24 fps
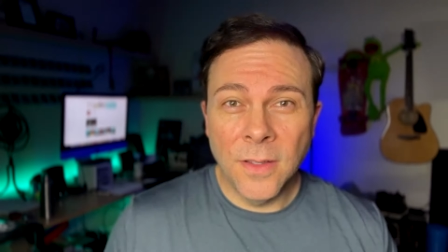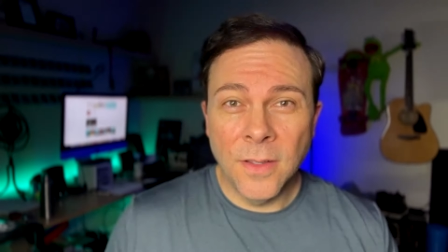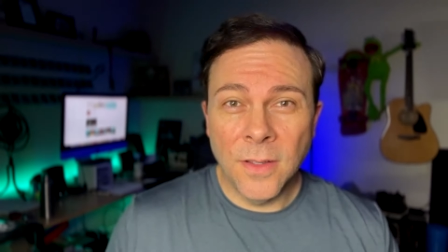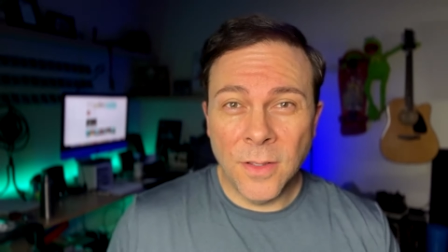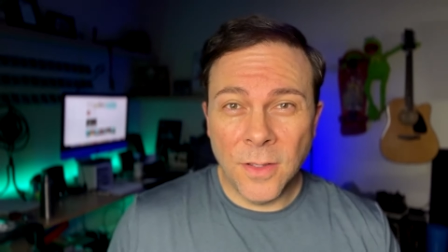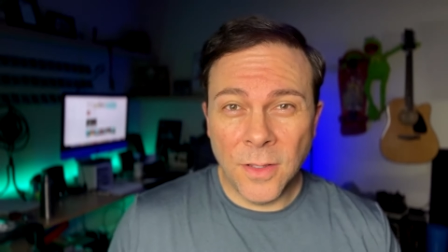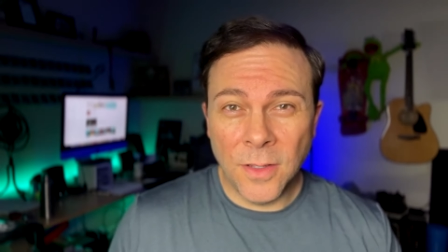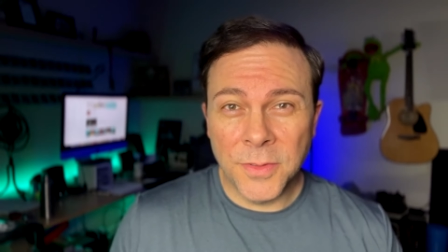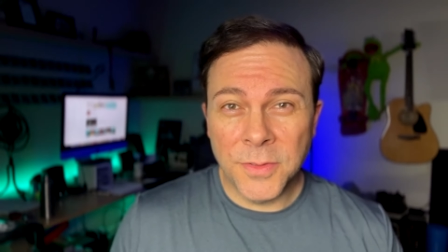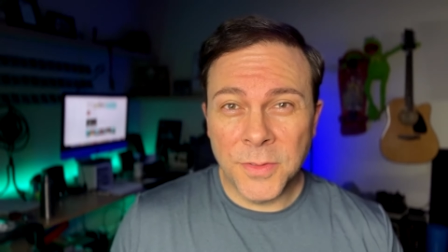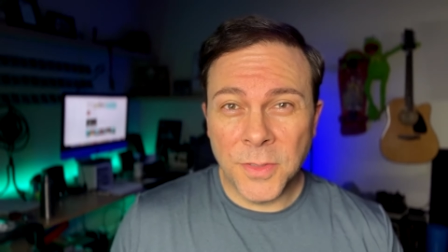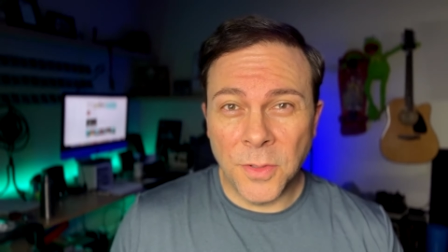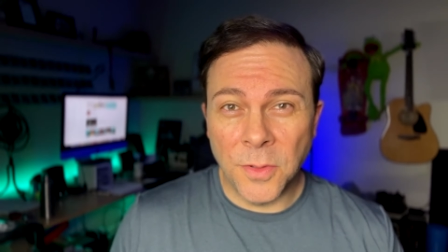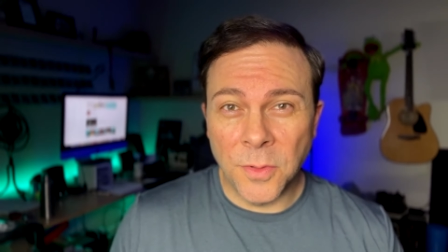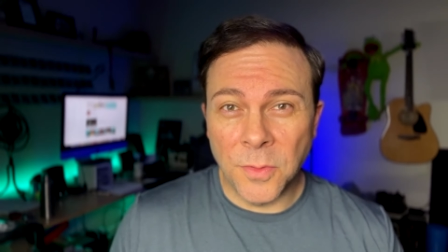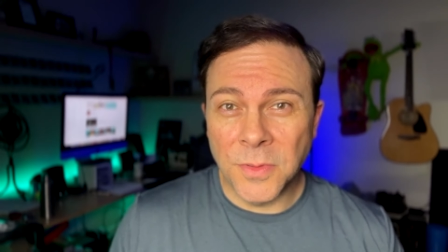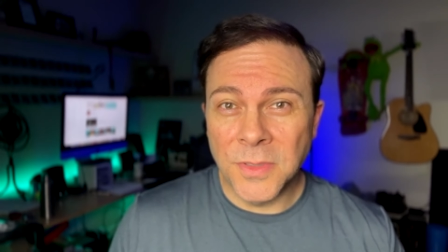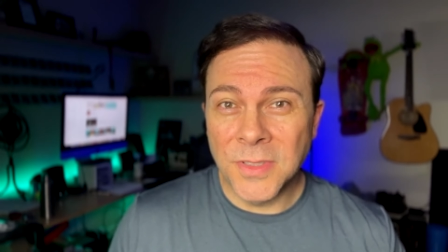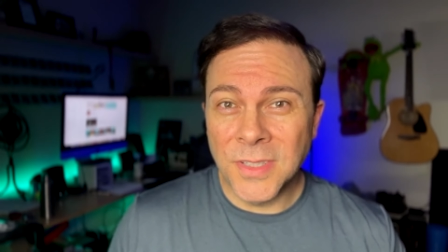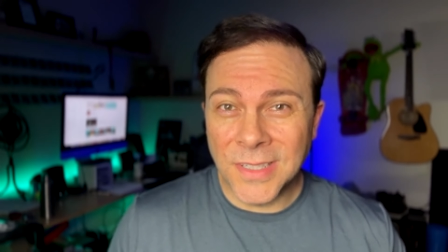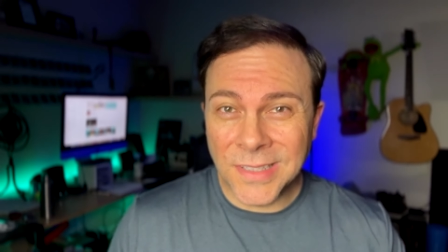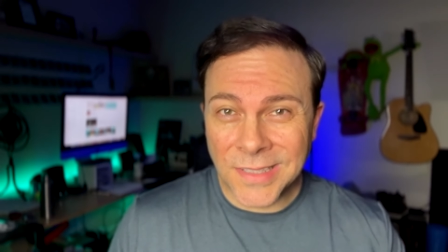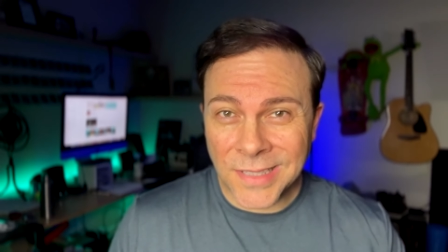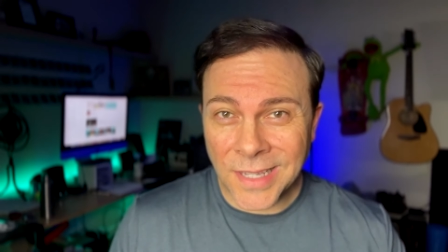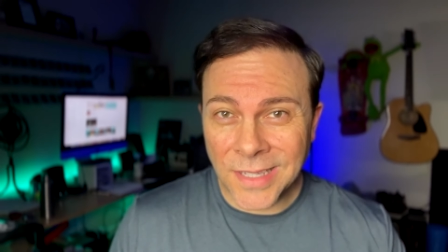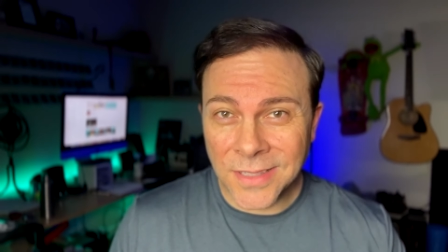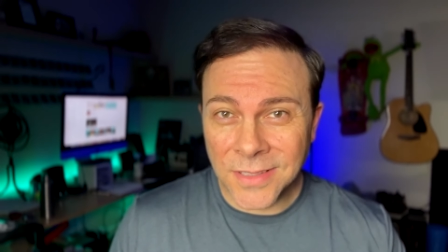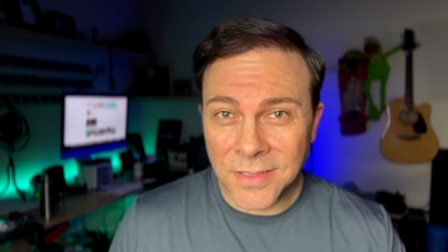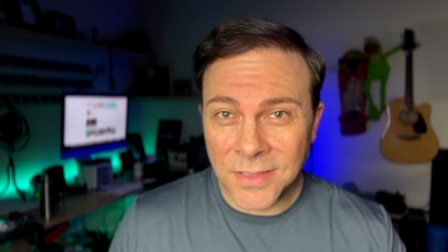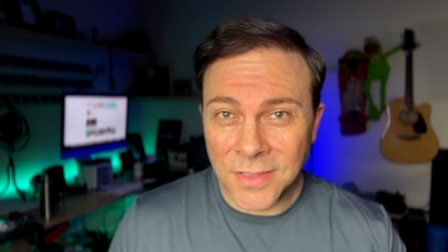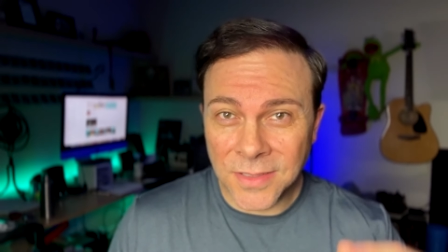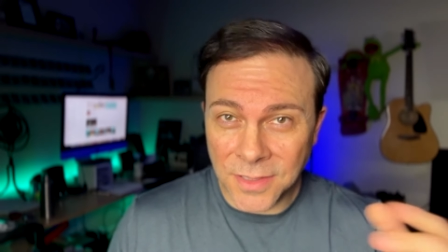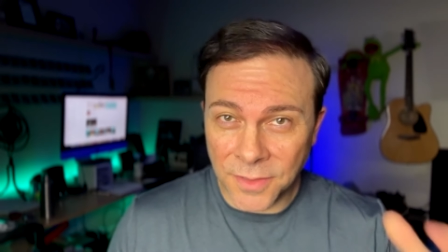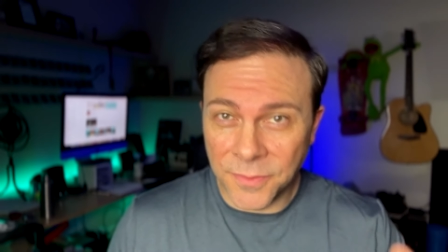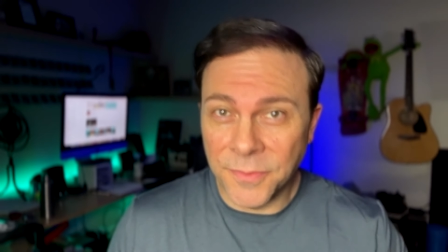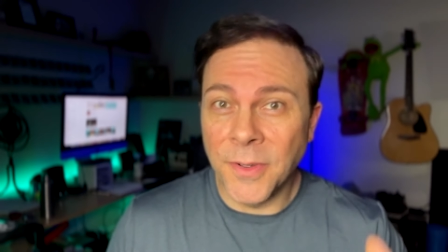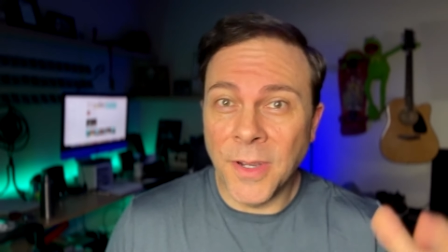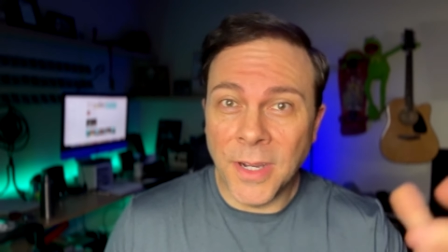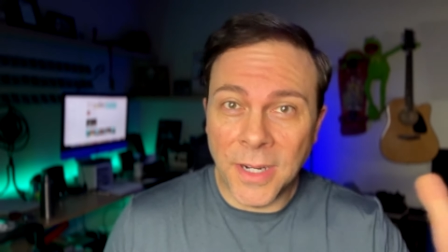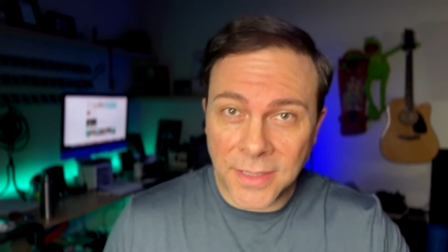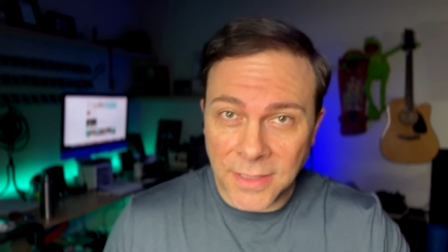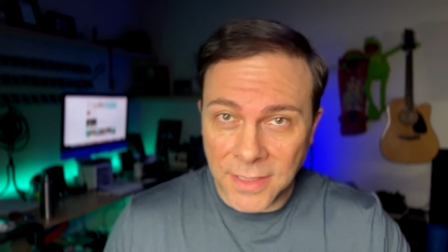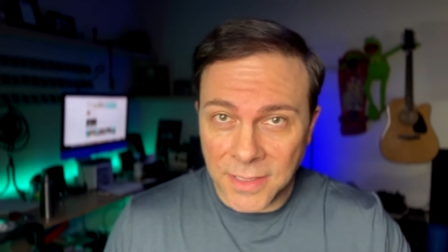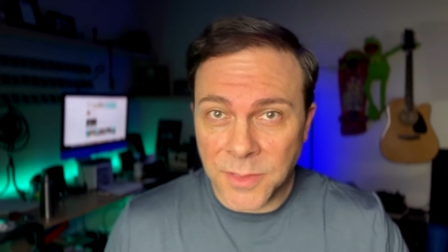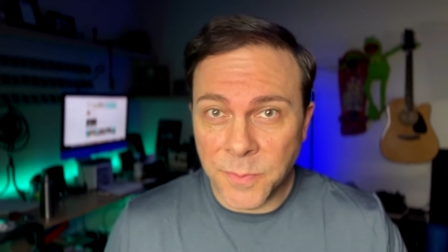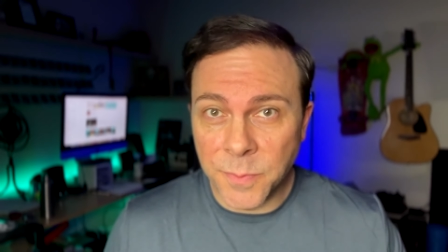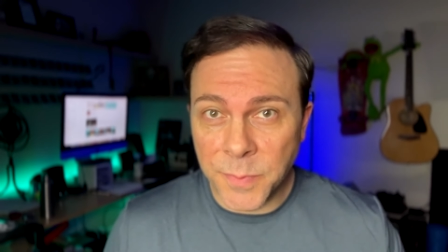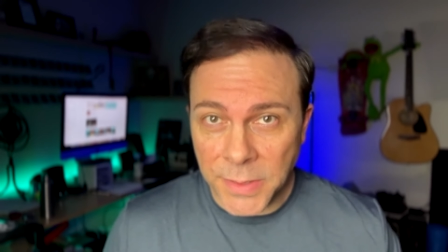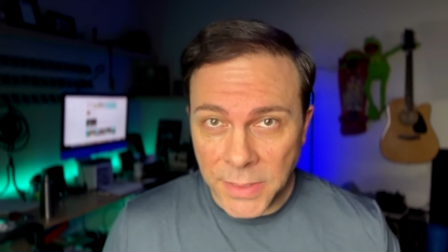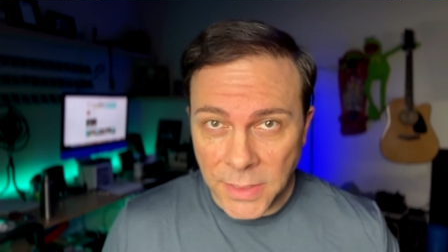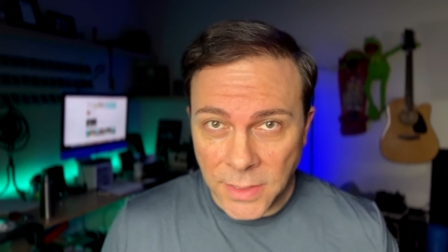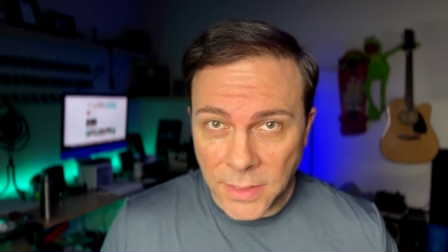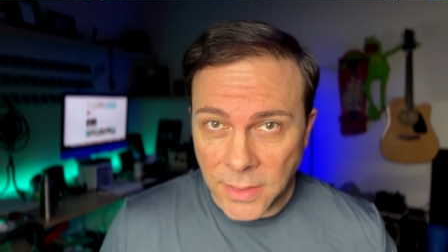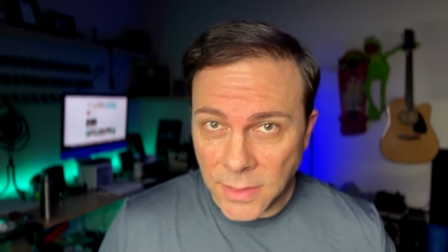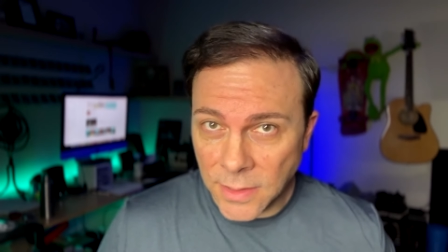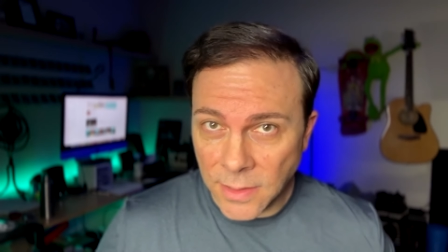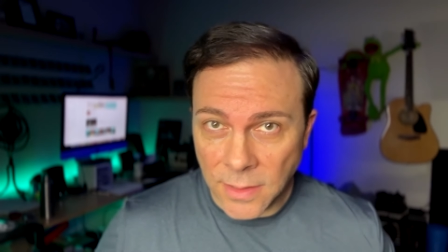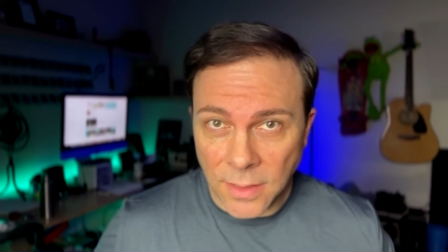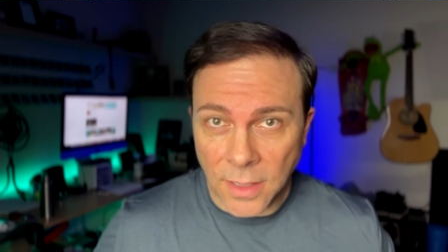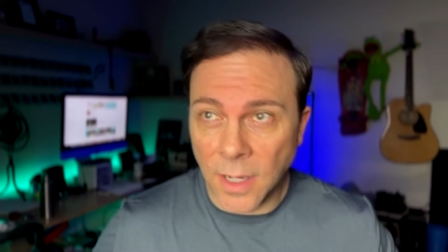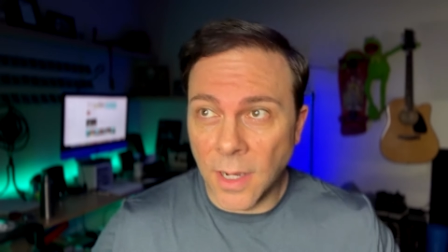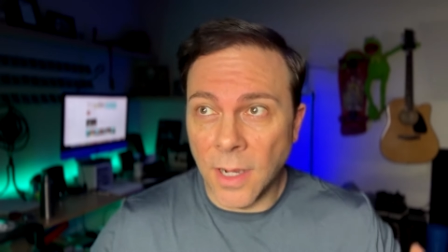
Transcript: Also, success defined as being